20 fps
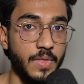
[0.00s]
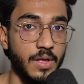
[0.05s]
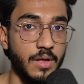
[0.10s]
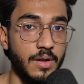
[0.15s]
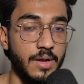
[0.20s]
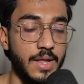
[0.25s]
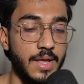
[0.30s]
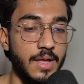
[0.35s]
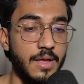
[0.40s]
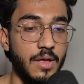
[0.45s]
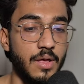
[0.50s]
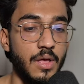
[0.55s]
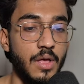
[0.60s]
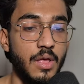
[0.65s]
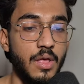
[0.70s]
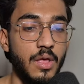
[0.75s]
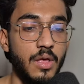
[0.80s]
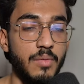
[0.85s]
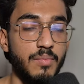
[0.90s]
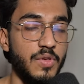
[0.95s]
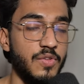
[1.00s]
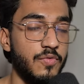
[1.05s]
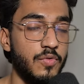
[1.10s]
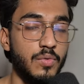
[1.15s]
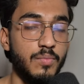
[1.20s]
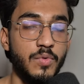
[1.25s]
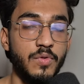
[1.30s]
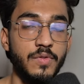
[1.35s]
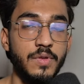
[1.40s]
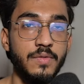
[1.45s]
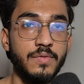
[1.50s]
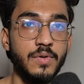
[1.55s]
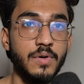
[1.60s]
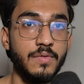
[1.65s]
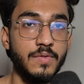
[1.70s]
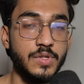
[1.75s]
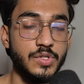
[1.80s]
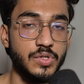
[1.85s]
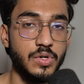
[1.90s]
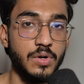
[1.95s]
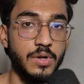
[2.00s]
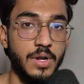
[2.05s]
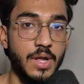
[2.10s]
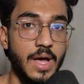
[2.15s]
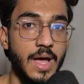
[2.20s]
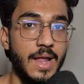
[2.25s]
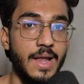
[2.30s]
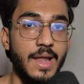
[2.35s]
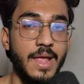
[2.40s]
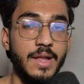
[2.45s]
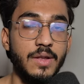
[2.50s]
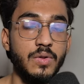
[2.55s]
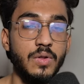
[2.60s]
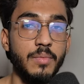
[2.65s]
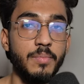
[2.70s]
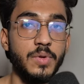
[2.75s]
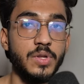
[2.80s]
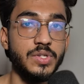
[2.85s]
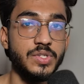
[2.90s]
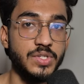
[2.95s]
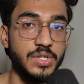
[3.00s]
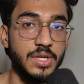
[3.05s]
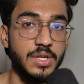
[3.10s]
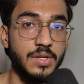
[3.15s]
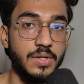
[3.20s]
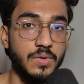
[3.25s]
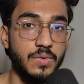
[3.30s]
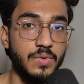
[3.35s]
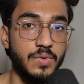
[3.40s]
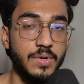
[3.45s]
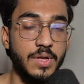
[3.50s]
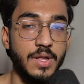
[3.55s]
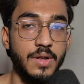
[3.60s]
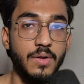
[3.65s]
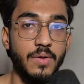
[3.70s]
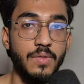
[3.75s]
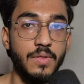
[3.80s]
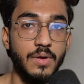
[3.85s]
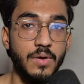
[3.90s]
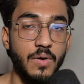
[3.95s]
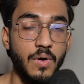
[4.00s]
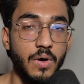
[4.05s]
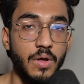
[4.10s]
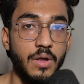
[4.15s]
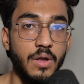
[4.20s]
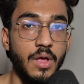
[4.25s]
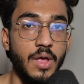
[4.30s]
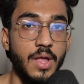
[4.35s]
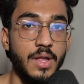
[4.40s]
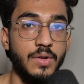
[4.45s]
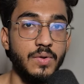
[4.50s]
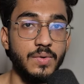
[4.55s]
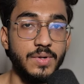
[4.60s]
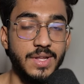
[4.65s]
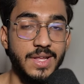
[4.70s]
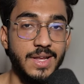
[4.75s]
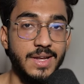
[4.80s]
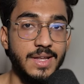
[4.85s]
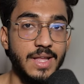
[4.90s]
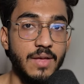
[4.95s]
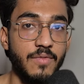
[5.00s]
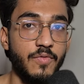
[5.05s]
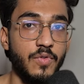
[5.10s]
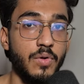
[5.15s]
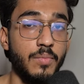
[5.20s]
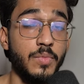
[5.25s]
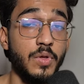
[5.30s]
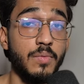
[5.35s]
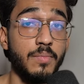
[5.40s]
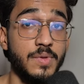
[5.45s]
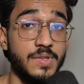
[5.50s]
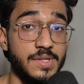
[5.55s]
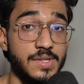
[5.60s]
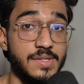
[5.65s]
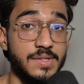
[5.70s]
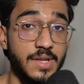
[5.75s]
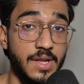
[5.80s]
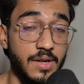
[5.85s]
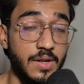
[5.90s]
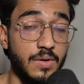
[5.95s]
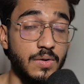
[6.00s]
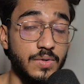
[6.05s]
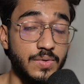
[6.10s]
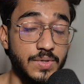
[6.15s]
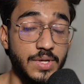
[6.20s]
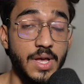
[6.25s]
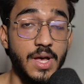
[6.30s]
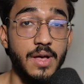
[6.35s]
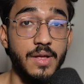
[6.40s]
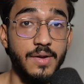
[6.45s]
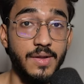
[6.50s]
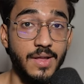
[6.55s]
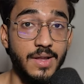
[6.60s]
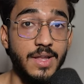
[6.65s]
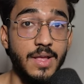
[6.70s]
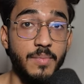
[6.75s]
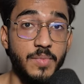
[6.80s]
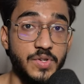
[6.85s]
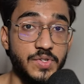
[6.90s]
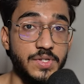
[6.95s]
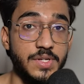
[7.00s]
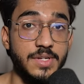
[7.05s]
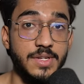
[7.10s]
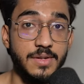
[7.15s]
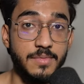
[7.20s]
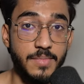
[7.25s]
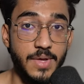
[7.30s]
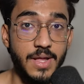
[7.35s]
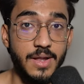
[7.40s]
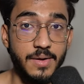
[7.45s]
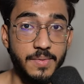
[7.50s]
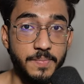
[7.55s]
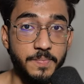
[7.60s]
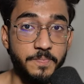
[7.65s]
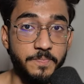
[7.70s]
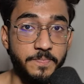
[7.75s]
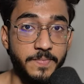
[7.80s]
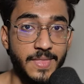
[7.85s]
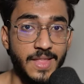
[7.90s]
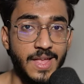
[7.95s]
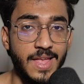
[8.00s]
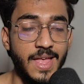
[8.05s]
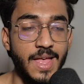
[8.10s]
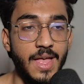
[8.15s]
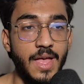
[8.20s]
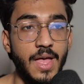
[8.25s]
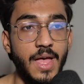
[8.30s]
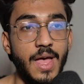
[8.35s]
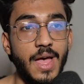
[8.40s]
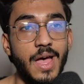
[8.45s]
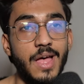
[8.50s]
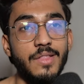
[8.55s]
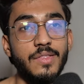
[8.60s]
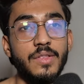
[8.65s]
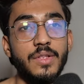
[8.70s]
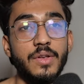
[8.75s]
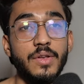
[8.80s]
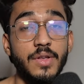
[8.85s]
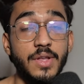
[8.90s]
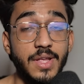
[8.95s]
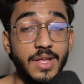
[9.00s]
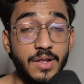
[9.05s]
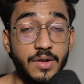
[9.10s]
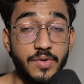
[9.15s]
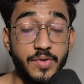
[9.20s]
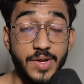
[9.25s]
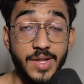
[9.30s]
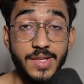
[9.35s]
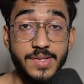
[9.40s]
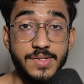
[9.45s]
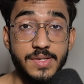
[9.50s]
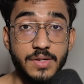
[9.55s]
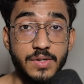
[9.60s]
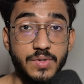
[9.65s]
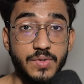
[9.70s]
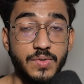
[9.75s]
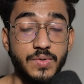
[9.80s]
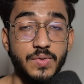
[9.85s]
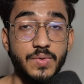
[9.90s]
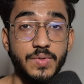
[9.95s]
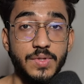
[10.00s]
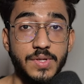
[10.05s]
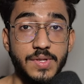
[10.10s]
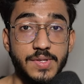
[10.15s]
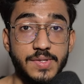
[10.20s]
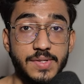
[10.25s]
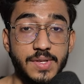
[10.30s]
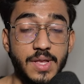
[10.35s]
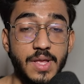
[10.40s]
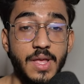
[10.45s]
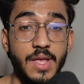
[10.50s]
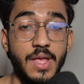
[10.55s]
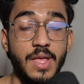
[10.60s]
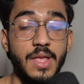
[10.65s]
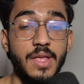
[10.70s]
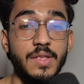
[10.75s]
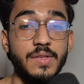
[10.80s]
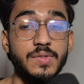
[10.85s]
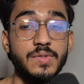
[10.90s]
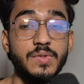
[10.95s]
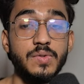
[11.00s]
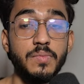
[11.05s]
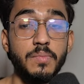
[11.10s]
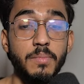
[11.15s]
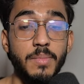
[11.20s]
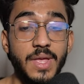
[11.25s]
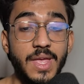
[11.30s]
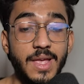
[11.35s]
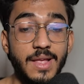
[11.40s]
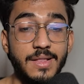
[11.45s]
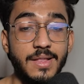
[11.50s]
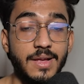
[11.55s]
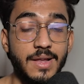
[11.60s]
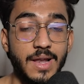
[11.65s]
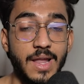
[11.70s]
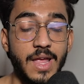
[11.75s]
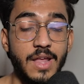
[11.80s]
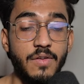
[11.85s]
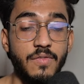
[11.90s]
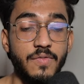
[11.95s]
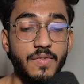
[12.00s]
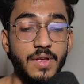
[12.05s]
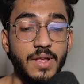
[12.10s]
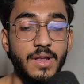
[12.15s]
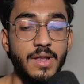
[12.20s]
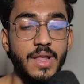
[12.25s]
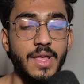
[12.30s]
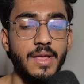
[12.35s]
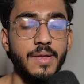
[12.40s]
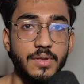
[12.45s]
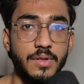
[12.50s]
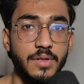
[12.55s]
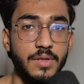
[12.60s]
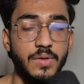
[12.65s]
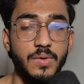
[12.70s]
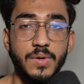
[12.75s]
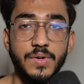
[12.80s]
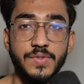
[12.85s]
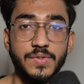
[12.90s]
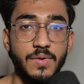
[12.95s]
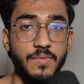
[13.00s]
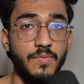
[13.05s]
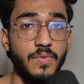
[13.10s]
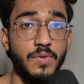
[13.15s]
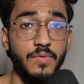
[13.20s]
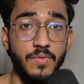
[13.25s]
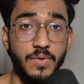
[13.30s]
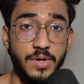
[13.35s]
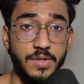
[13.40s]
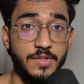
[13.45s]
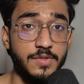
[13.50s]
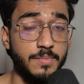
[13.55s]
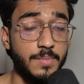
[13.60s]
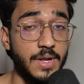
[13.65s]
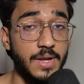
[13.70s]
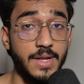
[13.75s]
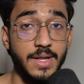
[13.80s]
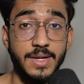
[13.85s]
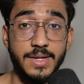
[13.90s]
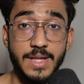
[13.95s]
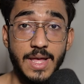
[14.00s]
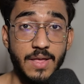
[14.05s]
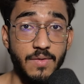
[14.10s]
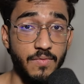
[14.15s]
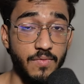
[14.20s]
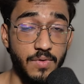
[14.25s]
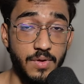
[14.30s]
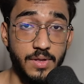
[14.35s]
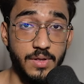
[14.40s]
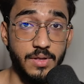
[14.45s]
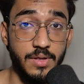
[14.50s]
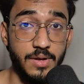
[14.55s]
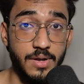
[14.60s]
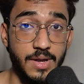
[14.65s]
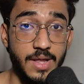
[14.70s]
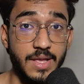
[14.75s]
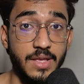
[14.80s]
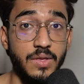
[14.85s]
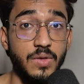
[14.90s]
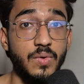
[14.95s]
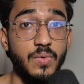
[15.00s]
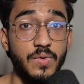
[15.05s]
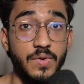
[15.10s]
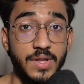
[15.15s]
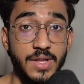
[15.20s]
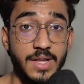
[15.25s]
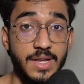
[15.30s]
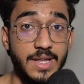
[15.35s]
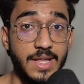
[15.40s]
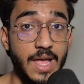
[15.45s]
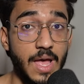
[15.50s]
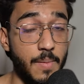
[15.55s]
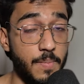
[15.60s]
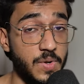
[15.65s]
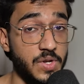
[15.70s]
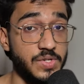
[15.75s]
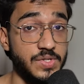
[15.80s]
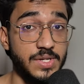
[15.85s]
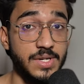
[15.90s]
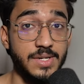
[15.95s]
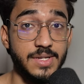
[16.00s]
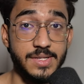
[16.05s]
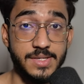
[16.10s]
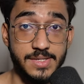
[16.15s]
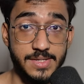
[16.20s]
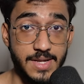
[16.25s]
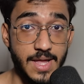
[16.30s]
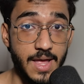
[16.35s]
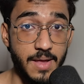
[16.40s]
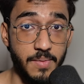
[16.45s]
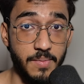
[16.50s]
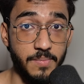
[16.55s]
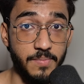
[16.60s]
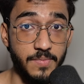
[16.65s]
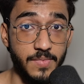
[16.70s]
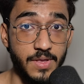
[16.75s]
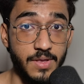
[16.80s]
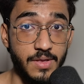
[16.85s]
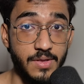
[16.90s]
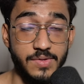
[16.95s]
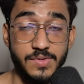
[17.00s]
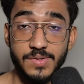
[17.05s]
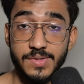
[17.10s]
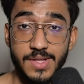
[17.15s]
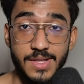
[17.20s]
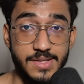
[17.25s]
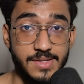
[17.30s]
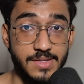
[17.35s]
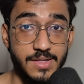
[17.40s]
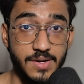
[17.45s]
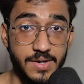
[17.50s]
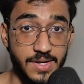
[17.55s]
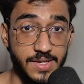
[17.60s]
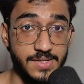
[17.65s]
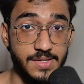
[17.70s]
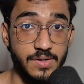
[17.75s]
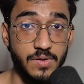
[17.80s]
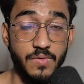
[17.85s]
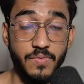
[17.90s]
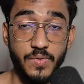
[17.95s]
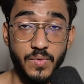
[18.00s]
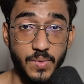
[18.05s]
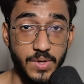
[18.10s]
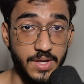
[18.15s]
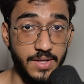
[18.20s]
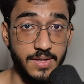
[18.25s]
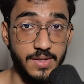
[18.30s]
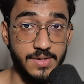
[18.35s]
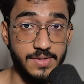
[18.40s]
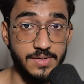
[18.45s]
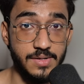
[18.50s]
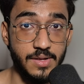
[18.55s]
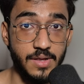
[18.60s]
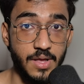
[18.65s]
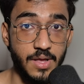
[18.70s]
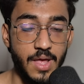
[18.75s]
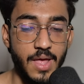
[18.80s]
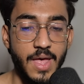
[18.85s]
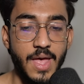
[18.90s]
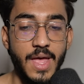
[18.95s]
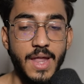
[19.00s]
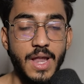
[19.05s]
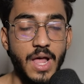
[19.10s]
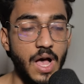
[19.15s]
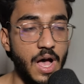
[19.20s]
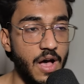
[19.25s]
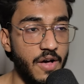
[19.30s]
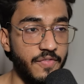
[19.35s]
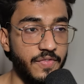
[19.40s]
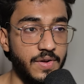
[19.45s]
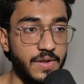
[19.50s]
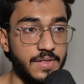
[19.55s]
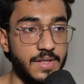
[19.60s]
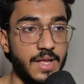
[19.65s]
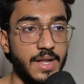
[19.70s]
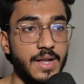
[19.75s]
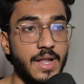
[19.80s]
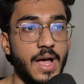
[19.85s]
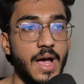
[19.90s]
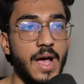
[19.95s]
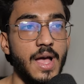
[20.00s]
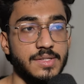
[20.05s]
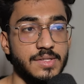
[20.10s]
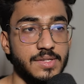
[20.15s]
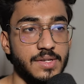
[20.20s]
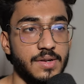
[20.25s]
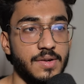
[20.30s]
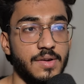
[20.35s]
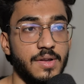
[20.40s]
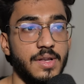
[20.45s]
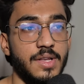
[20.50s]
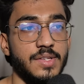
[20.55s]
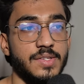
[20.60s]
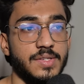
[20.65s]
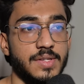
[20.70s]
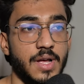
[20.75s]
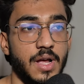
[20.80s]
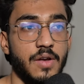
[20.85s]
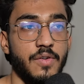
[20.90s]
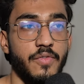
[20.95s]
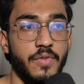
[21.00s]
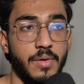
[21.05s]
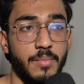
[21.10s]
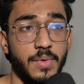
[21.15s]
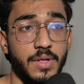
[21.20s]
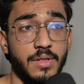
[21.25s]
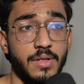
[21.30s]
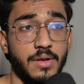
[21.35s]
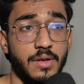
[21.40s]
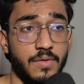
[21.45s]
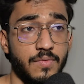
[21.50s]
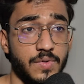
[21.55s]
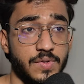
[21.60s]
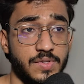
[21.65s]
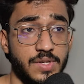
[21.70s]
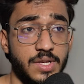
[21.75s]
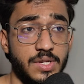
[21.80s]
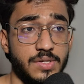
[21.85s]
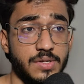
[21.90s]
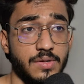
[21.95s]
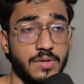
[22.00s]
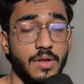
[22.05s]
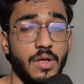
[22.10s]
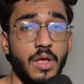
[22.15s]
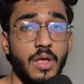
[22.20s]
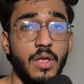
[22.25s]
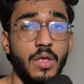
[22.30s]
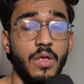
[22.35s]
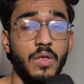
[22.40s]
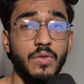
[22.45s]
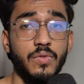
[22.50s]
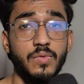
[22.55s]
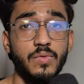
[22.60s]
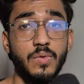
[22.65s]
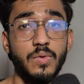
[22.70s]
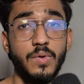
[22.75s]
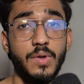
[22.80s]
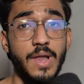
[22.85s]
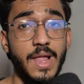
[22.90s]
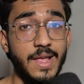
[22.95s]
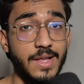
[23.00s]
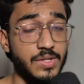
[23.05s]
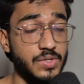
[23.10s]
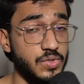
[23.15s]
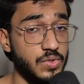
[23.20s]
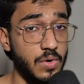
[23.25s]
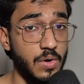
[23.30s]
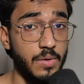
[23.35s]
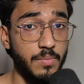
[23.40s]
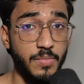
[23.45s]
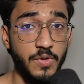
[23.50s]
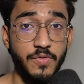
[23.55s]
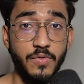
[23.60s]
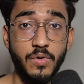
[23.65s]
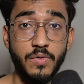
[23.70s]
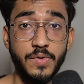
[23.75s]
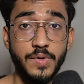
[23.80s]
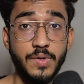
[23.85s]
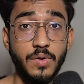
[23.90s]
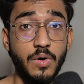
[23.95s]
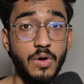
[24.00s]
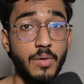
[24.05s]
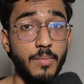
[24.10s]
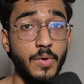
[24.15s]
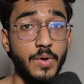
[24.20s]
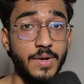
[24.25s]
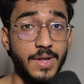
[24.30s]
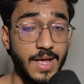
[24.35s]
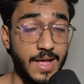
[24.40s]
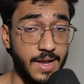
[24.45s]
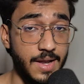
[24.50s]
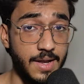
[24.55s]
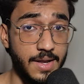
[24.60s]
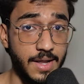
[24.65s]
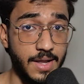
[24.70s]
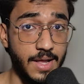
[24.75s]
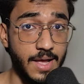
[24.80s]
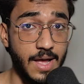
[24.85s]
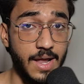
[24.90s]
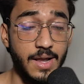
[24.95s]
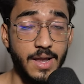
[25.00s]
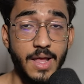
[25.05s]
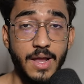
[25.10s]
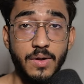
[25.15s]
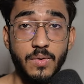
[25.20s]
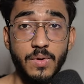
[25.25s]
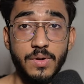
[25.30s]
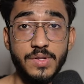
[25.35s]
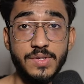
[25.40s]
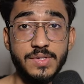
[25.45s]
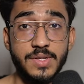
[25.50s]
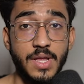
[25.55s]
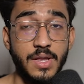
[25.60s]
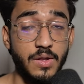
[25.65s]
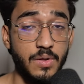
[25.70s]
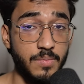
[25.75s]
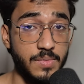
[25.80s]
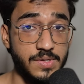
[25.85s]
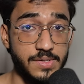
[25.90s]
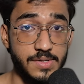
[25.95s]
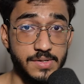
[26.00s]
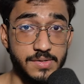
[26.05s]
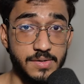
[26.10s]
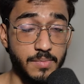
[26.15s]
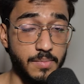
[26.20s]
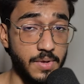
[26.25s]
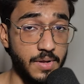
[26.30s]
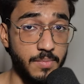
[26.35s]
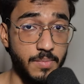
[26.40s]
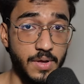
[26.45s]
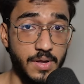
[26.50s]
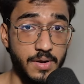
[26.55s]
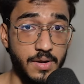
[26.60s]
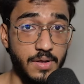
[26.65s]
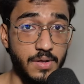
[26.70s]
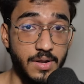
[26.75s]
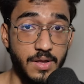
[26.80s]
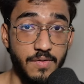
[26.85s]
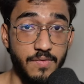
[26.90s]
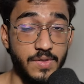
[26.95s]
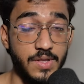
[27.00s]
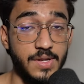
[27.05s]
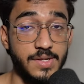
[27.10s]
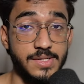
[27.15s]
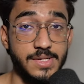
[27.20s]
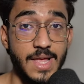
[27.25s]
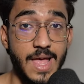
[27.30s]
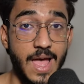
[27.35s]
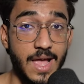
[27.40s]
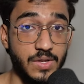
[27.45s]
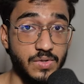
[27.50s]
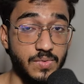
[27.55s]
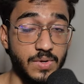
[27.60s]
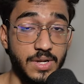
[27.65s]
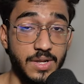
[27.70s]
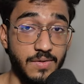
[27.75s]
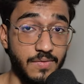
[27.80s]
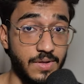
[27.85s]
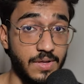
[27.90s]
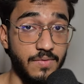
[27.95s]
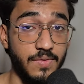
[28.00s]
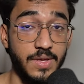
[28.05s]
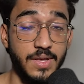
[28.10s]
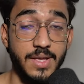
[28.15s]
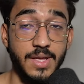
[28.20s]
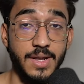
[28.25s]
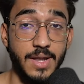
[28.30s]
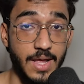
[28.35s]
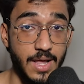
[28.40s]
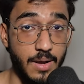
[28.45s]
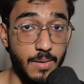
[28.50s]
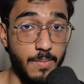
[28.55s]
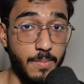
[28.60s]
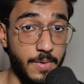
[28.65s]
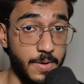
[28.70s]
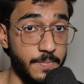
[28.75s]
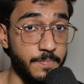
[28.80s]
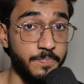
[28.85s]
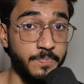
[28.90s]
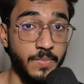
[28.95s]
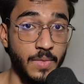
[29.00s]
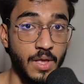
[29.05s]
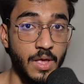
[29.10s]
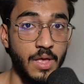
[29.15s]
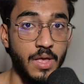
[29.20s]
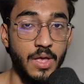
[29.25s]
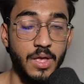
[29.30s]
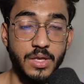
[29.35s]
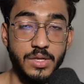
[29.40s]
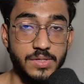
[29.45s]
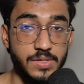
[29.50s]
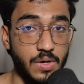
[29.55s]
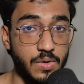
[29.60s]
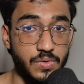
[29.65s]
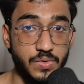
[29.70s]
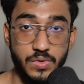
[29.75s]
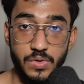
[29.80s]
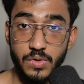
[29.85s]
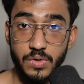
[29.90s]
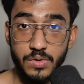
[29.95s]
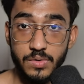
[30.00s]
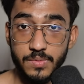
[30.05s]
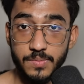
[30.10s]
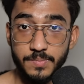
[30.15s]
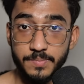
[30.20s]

Like, before moving forward, John, I like to appreciate you to get on the call, to take time from your busy schedule to, yeah, really appreciate it, man. And the real reason to do this is to make the client feel like you're someone worth spending time with, like you really appreciate his time. So that's the reason of doing this. And after that, I generally start framing the conversation. So like, John, before we talk about editing, I'd like to understand your business a bit better, if there's actually a way we can help. Sounds good?